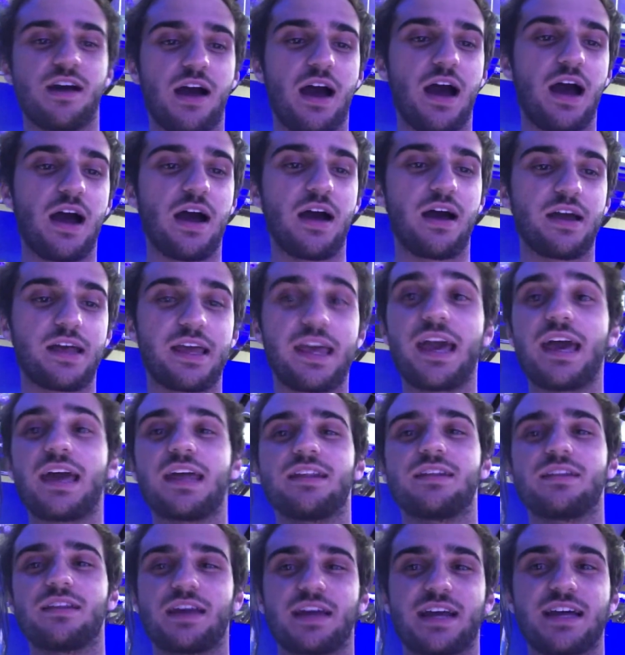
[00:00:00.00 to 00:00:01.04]
Uh,
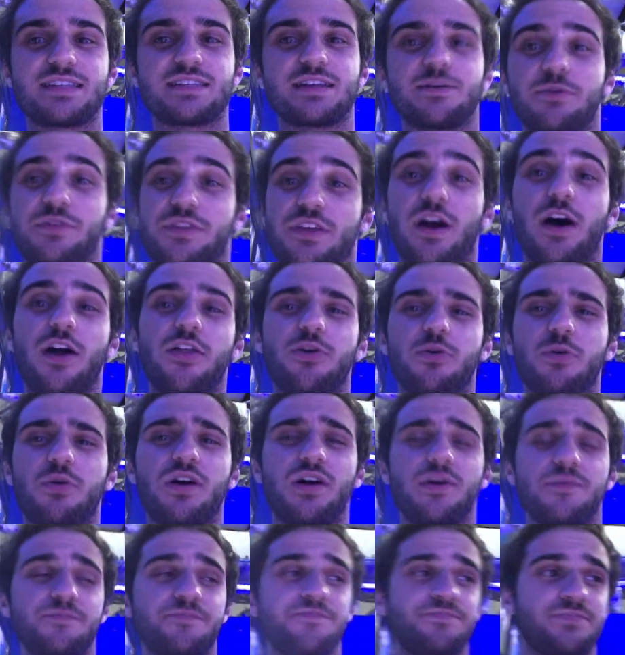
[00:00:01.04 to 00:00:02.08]
again, like I said with the other
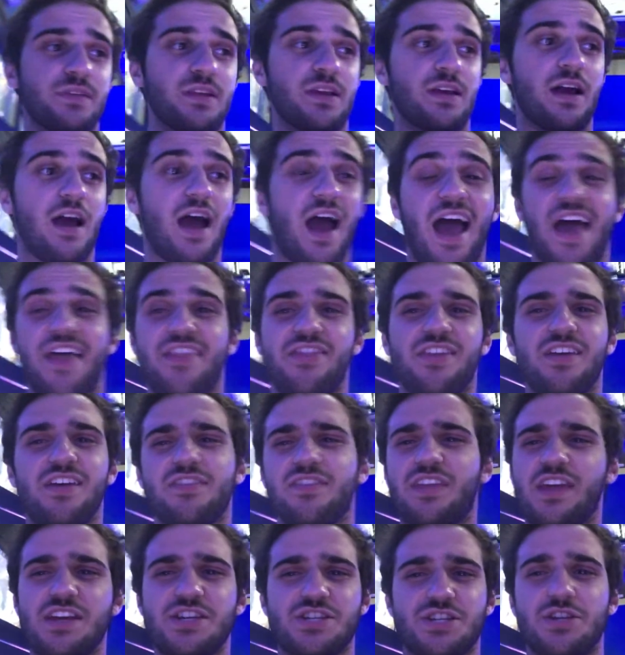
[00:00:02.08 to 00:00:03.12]
one, I
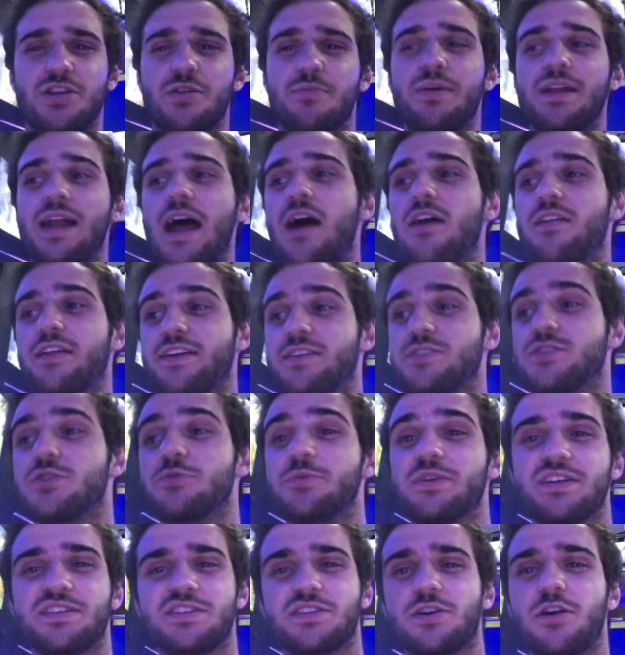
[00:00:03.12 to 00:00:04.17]
think they should have been out like two
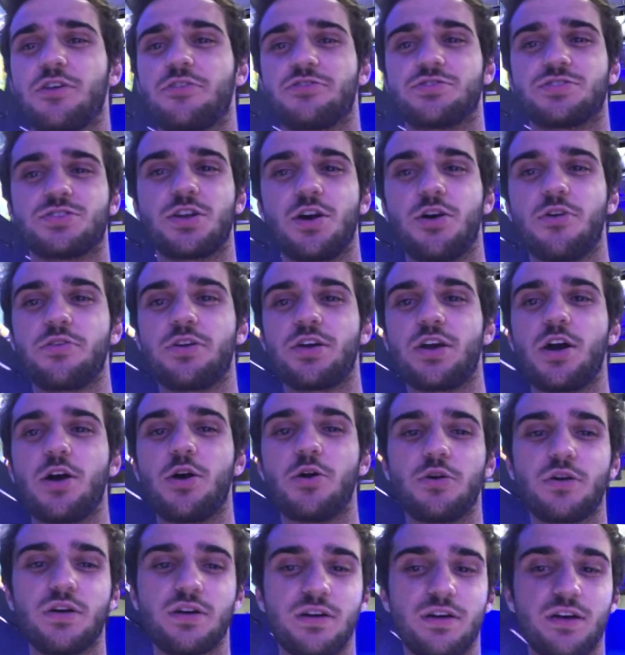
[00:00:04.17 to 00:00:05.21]
weeks ago. There's no
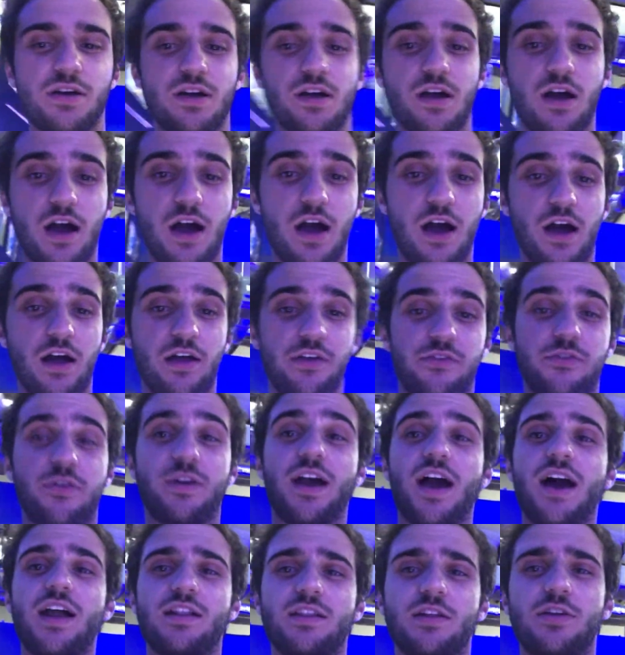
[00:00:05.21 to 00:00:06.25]
yolk. Uh, so I
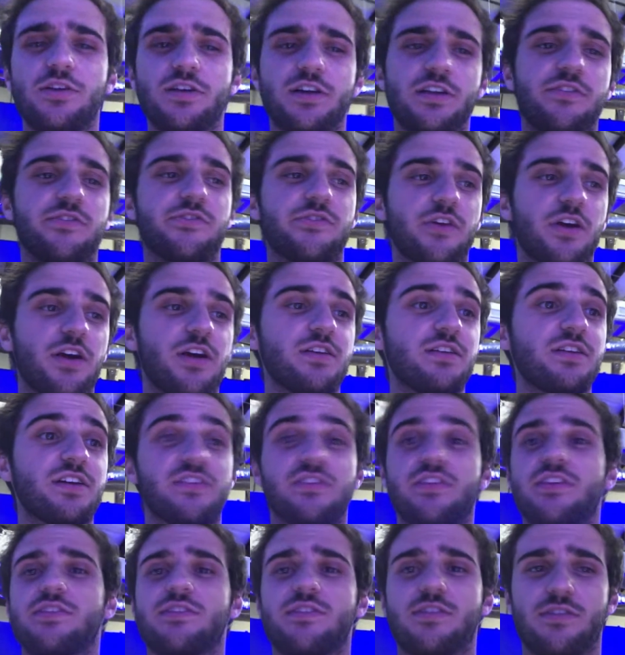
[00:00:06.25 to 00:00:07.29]
got a little concerned
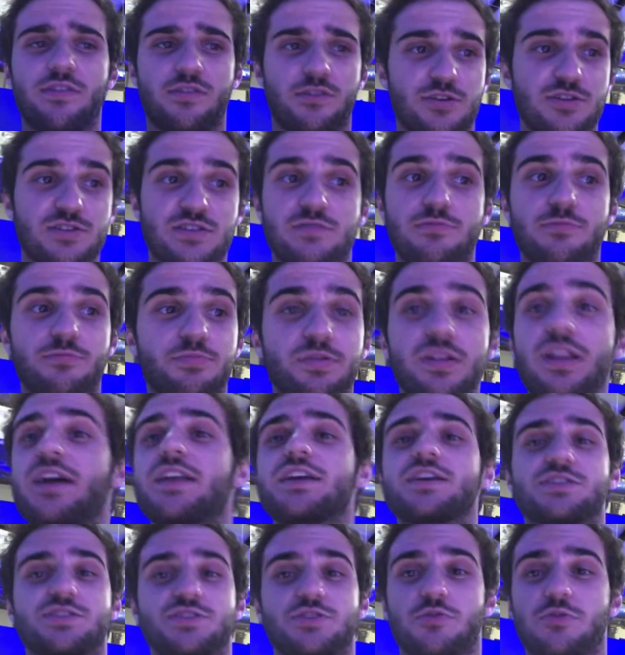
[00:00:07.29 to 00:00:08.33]
because it's there's
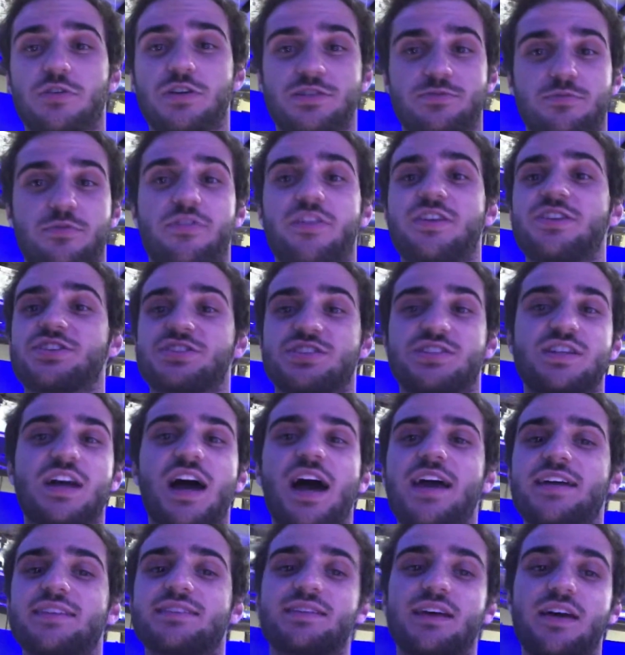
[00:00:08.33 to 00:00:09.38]
plenty of stories where they just
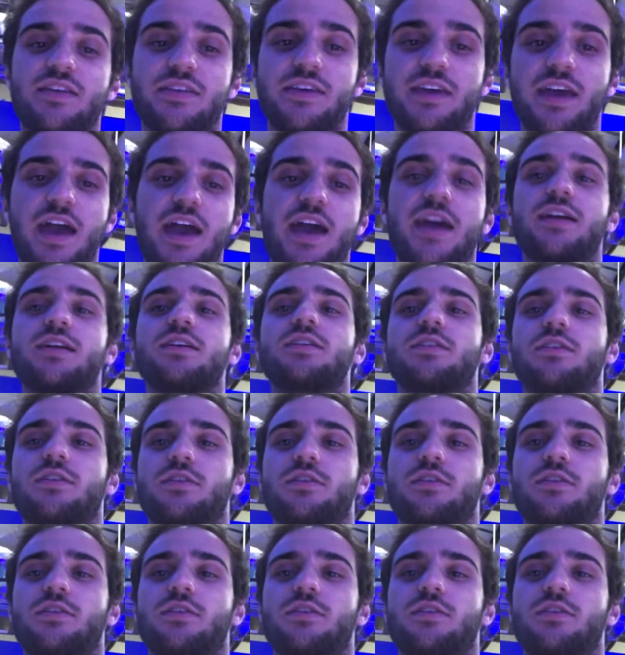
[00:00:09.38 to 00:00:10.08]
die inside the egg.